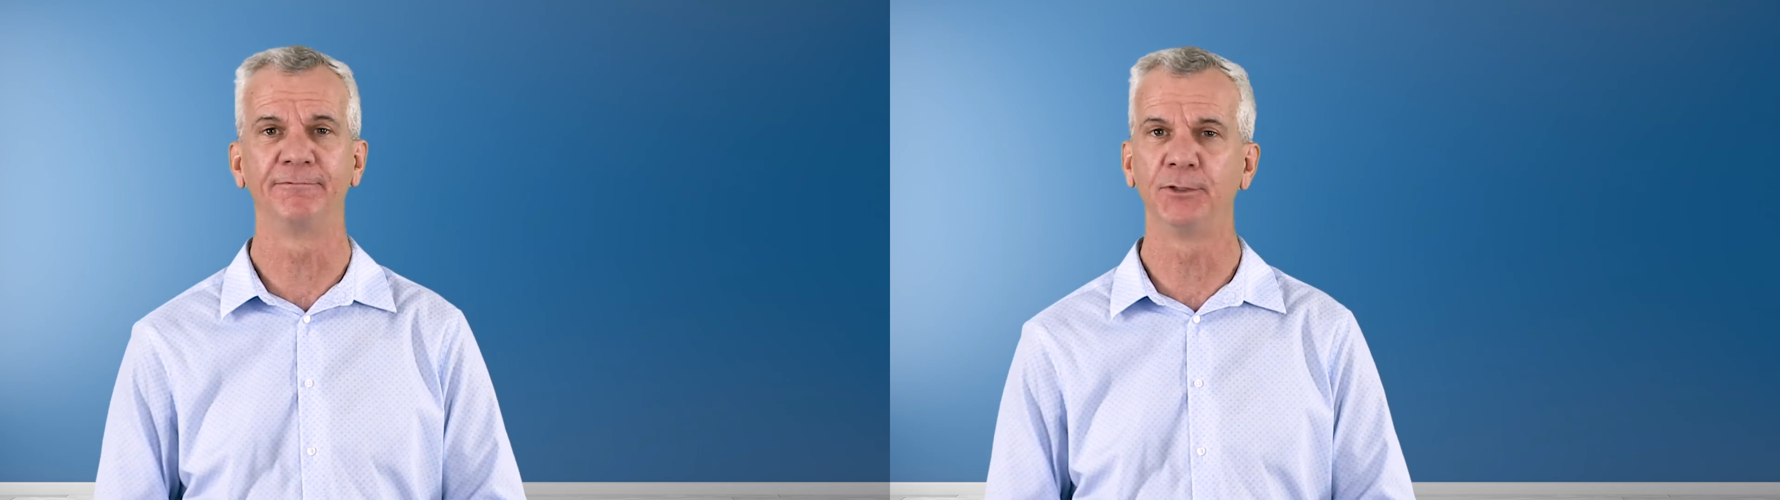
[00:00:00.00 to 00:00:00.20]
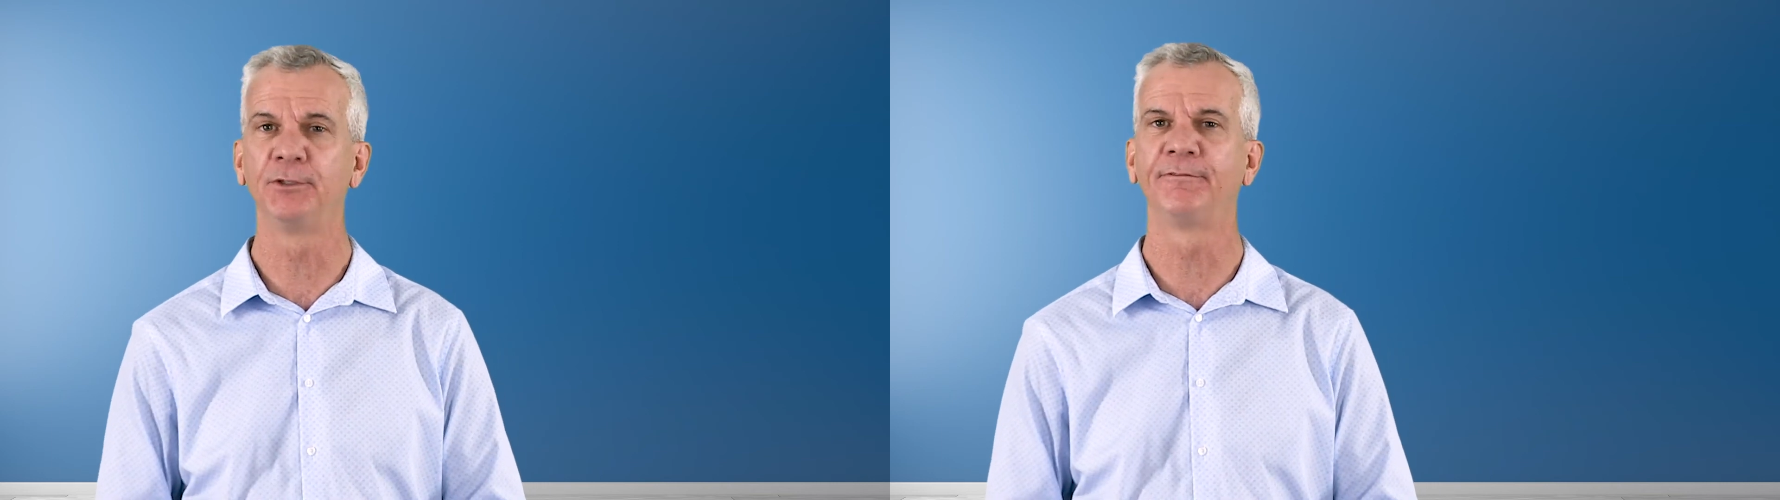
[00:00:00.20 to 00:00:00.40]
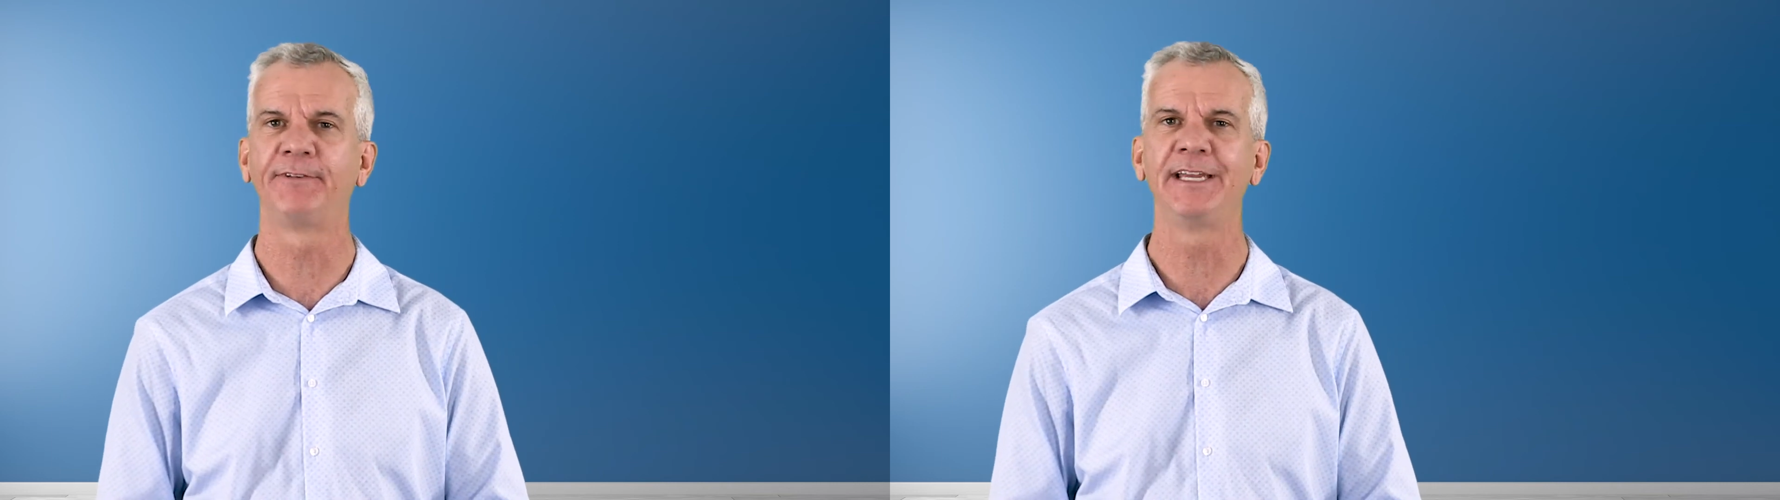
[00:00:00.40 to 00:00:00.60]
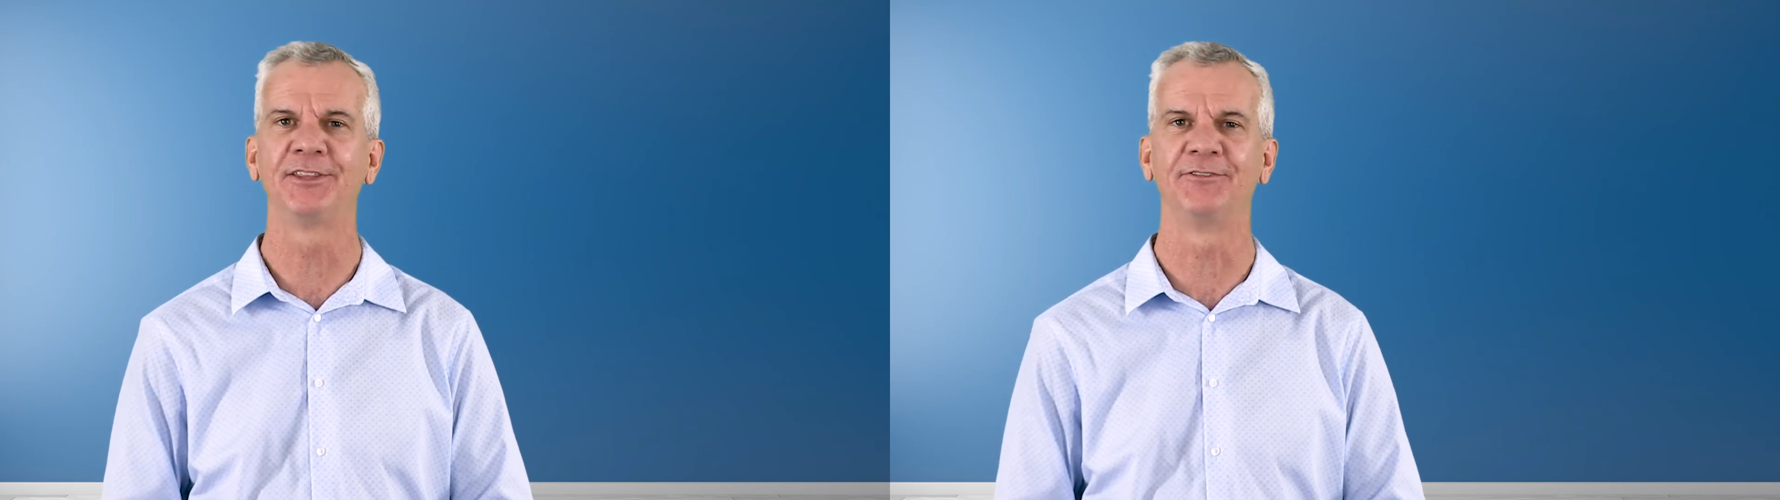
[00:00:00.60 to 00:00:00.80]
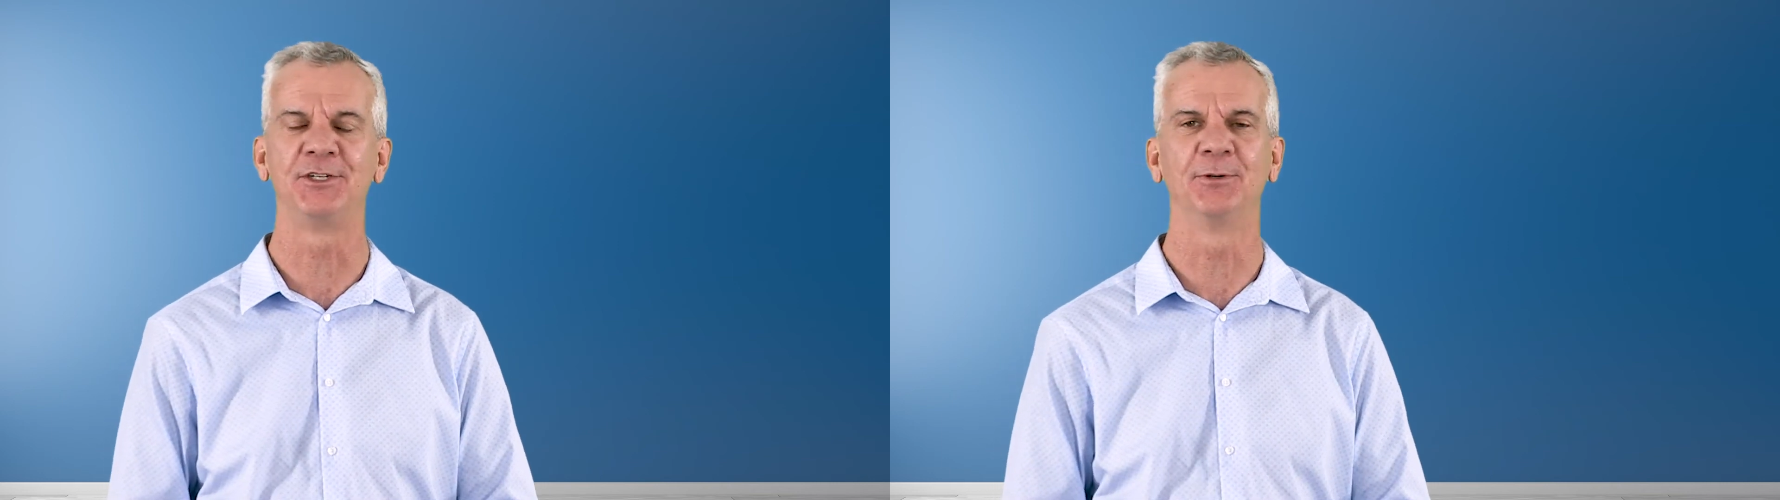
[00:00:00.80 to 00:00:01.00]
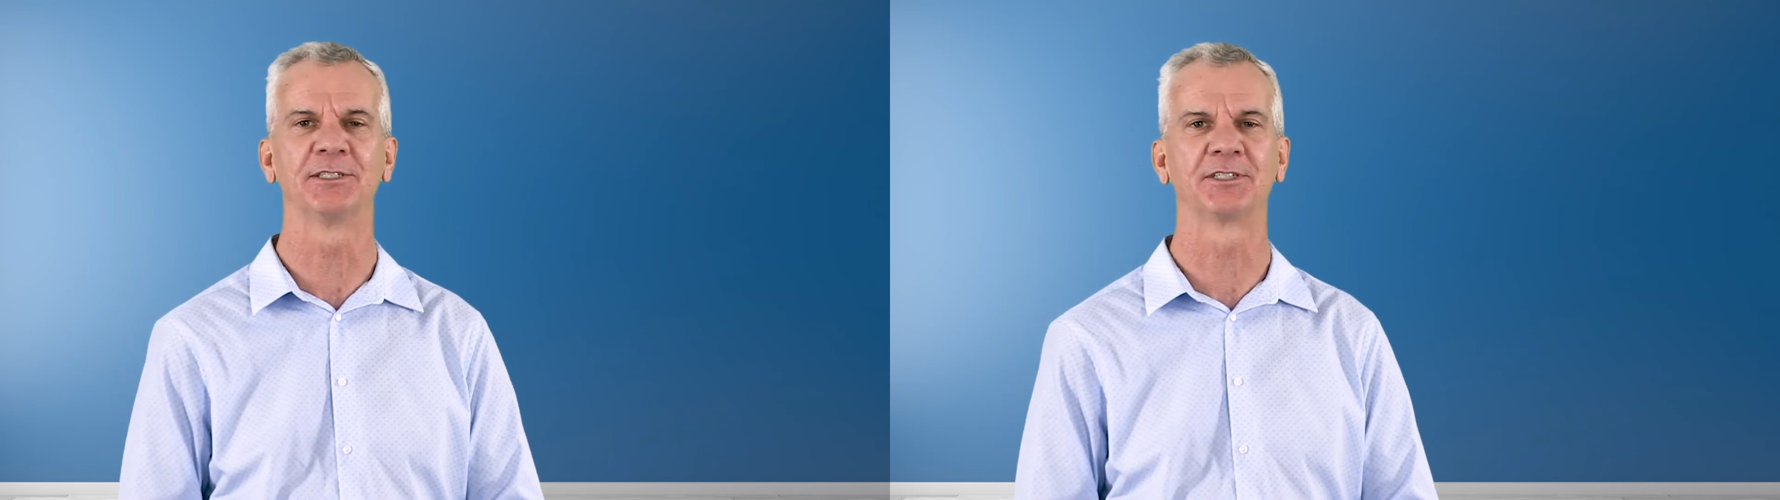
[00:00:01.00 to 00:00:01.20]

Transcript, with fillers: full faith of the U.S.